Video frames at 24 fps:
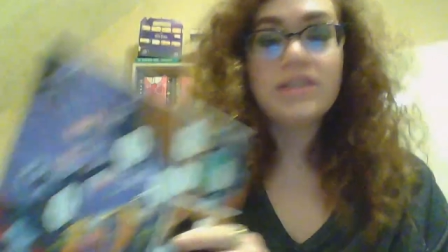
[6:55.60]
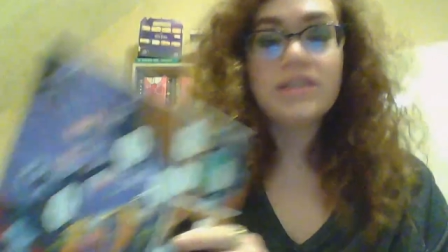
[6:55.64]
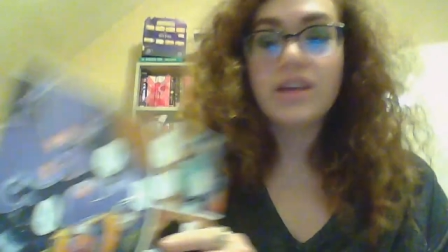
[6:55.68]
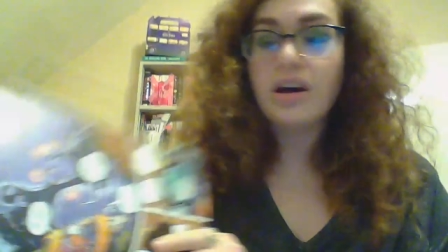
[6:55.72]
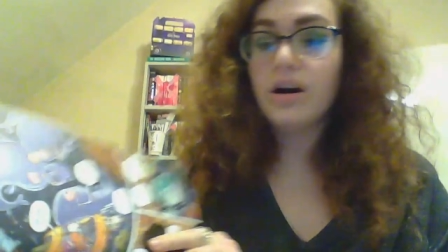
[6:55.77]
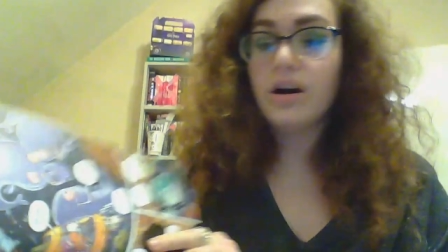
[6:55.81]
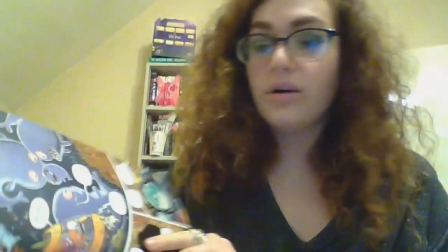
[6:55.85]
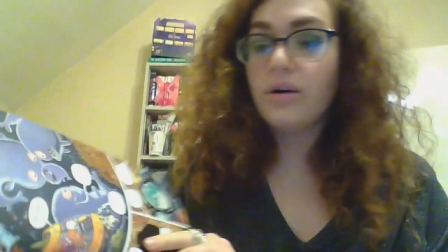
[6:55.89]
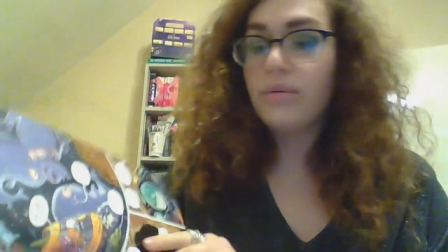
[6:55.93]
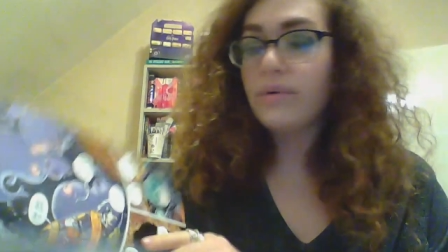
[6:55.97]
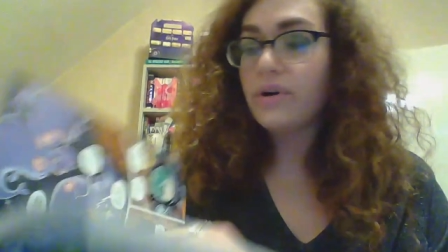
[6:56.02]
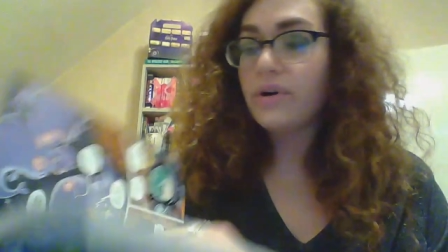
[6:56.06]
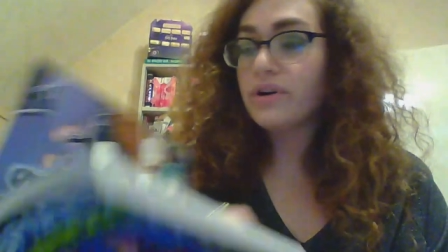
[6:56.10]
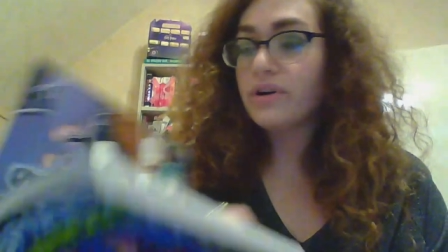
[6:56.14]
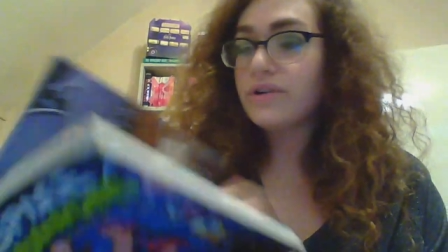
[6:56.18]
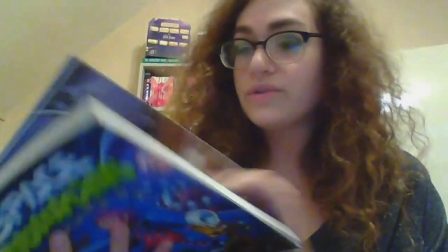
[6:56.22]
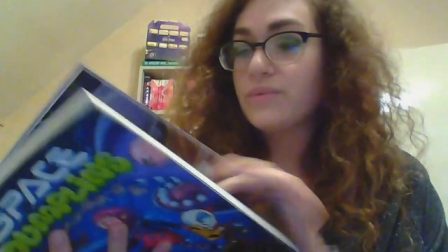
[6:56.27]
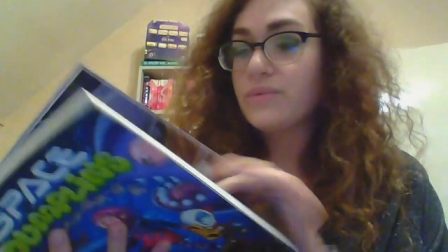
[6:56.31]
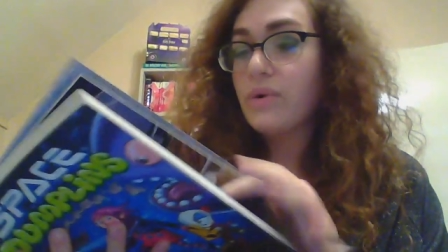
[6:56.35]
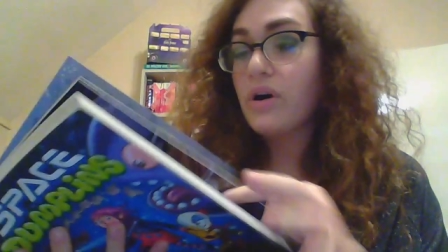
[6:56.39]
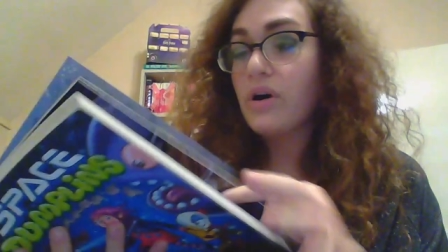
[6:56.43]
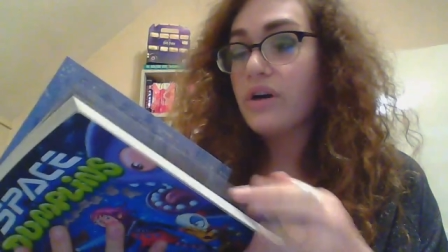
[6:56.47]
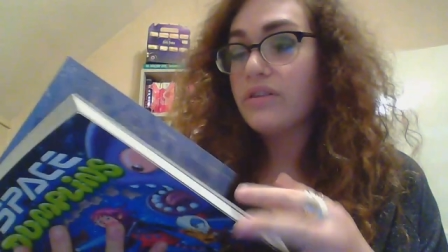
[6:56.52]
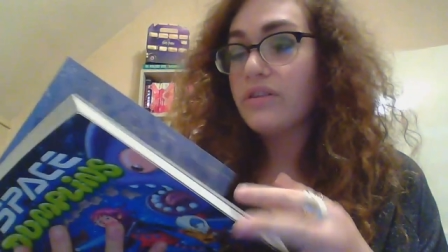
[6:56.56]
the artwork
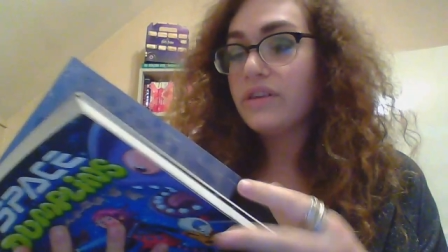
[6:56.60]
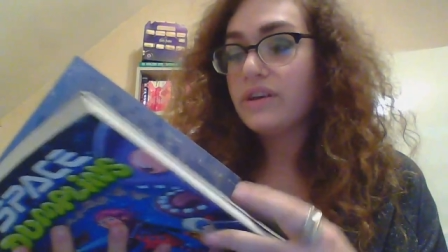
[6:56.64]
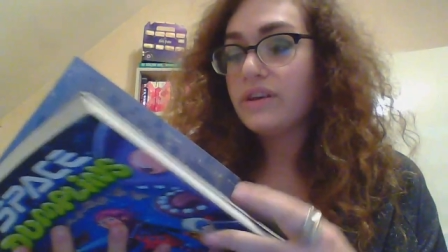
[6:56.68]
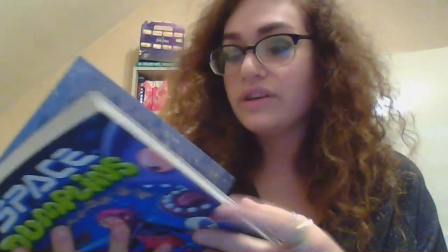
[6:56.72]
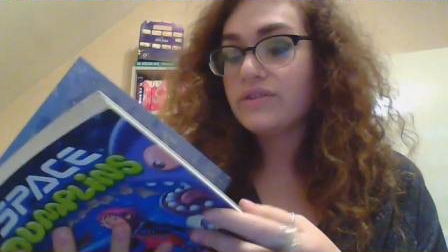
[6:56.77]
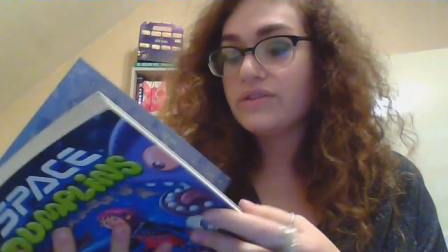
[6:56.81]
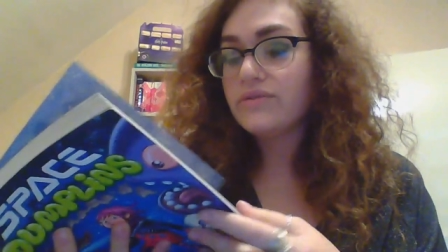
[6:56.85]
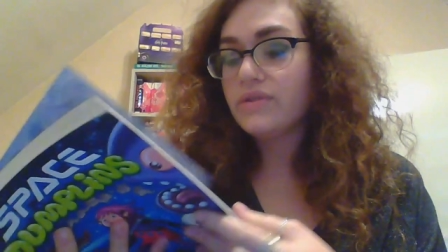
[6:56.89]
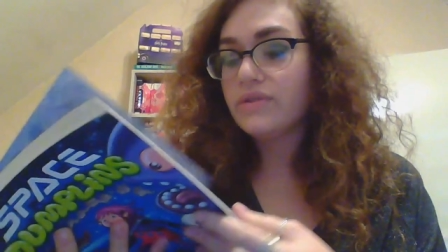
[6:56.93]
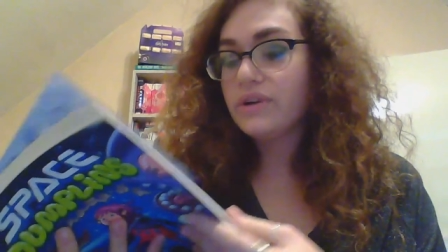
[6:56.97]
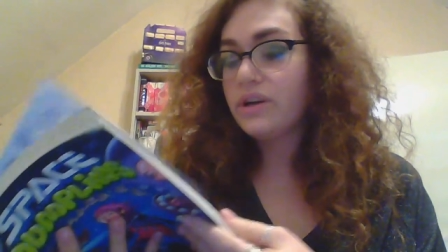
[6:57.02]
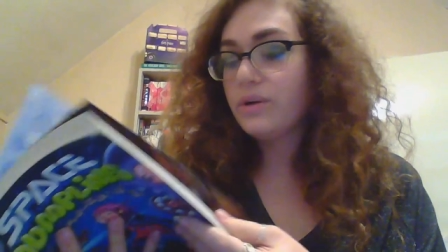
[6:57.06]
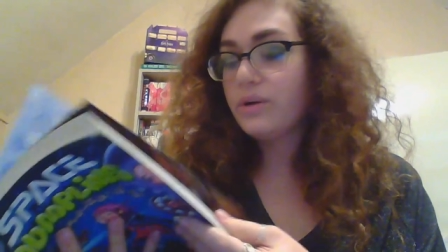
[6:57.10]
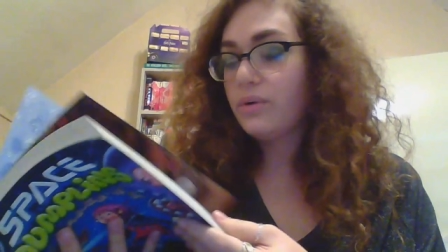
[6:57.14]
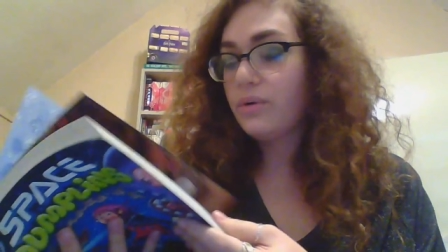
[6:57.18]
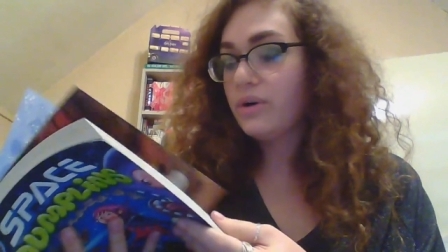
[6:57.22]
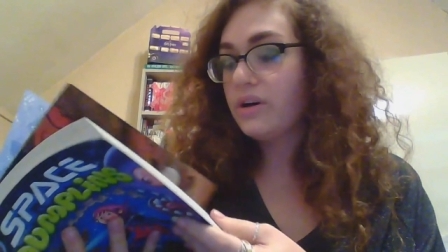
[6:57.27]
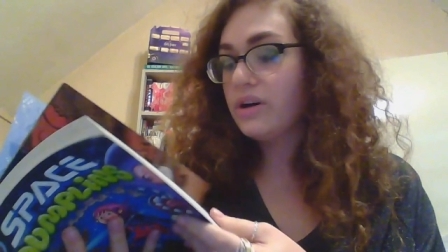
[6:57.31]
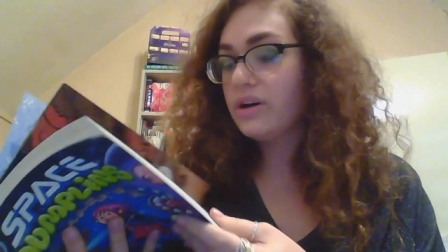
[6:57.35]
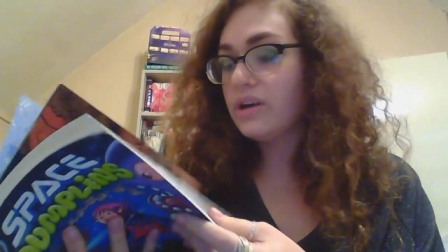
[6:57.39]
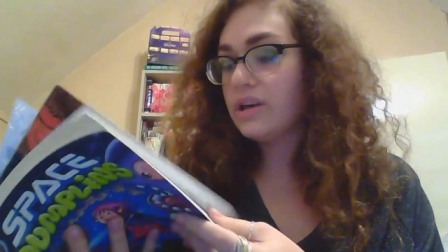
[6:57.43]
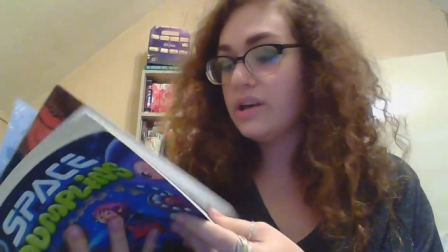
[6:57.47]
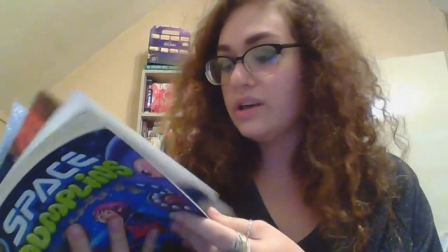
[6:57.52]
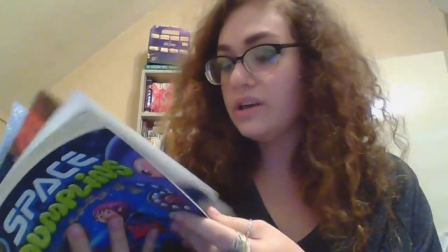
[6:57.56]
as well. I think it's really
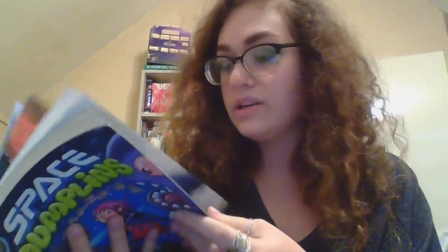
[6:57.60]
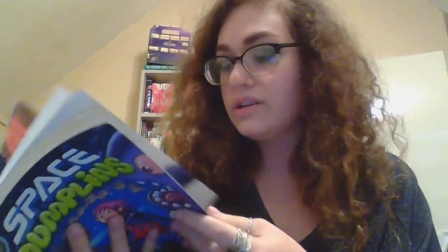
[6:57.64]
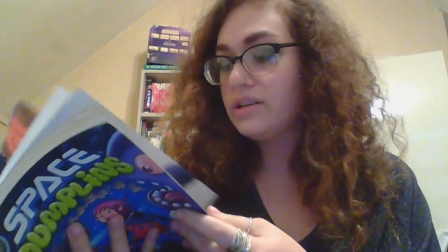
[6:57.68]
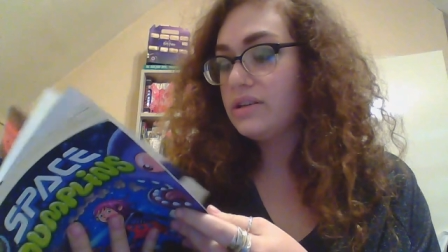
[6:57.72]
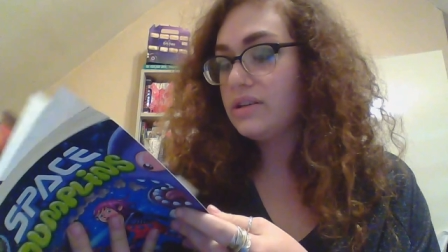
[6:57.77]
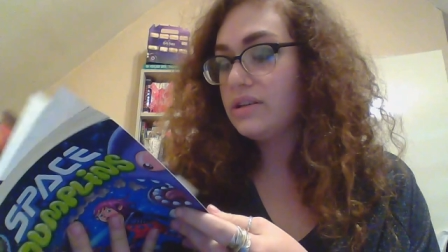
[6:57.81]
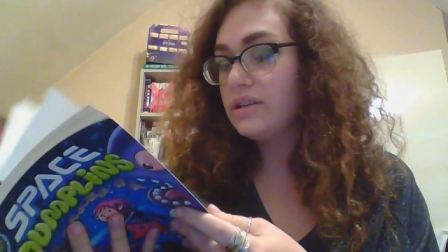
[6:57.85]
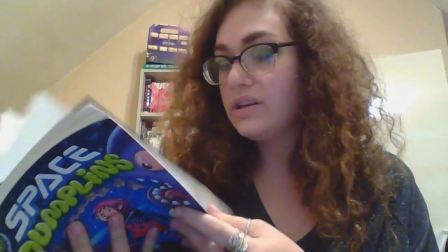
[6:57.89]
quirky.